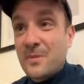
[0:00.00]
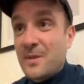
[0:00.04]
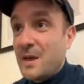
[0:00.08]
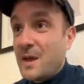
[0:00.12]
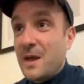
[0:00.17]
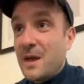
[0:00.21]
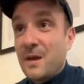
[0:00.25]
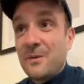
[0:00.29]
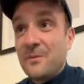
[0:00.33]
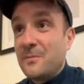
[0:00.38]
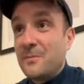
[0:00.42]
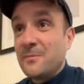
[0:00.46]

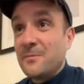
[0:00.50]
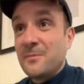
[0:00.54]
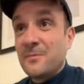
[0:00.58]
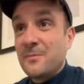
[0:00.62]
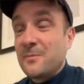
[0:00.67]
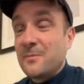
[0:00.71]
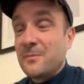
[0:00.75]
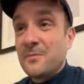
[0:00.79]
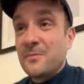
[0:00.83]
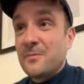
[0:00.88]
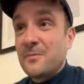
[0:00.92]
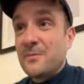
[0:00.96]
Yeah,
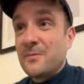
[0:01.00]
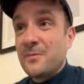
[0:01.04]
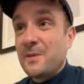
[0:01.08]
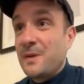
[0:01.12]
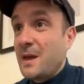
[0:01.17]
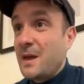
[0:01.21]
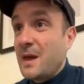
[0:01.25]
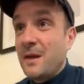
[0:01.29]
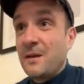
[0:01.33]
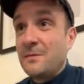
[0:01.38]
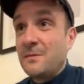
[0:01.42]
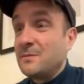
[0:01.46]

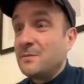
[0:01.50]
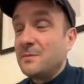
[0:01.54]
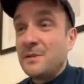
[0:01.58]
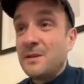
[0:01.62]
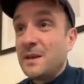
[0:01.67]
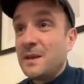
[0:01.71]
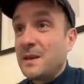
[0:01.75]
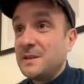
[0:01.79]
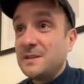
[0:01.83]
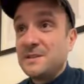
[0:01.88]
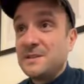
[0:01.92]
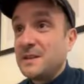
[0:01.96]
yeah,
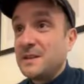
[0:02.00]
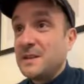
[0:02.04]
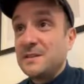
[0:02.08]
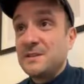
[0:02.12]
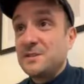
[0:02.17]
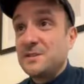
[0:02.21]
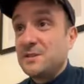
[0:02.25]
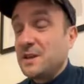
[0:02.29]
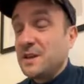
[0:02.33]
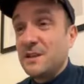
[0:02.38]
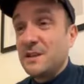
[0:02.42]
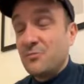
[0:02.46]

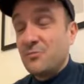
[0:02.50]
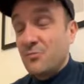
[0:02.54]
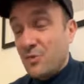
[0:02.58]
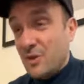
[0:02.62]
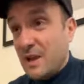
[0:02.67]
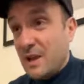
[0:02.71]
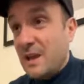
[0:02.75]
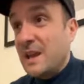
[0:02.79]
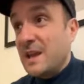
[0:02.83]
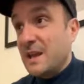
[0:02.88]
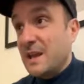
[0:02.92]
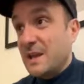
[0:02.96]
it really